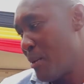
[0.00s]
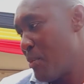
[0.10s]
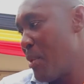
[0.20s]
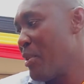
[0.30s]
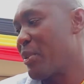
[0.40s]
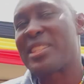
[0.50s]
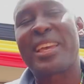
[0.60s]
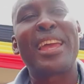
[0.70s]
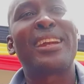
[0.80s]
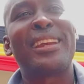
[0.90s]
maybe
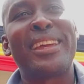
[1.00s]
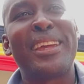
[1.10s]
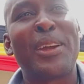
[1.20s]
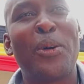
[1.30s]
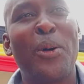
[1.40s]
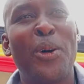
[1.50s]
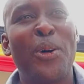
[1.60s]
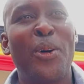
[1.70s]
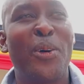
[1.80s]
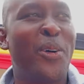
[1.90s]
recycling, or,
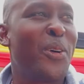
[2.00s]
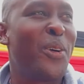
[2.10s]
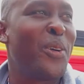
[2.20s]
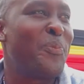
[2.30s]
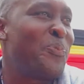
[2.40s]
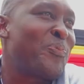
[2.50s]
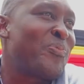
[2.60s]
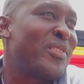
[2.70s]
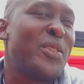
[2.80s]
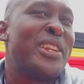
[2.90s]
or,
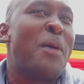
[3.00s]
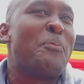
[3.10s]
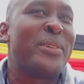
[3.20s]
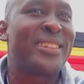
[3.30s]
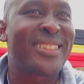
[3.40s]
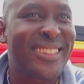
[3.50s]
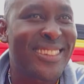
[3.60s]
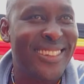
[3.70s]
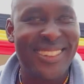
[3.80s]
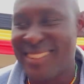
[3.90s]
or you dump it. You
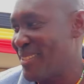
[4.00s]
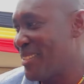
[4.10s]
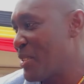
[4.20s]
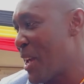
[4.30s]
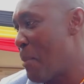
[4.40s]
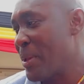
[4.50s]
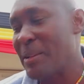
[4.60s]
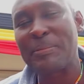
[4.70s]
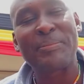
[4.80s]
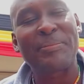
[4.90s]
okay, dump
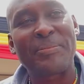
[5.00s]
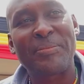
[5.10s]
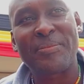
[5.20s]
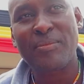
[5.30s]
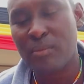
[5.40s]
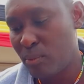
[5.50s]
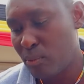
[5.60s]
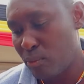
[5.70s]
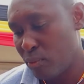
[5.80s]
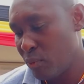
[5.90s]
um, it. How much is the power
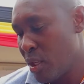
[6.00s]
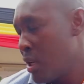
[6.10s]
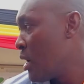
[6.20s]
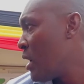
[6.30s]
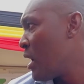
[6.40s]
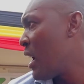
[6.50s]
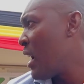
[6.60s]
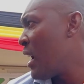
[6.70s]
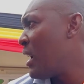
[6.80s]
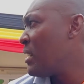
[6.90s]
bank?
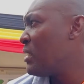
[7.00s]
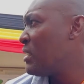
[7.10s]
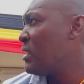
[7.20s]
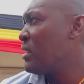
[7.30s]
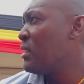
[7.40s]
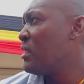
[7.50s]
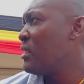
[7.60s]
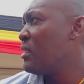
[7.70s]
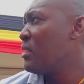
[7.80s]
Uh, that one is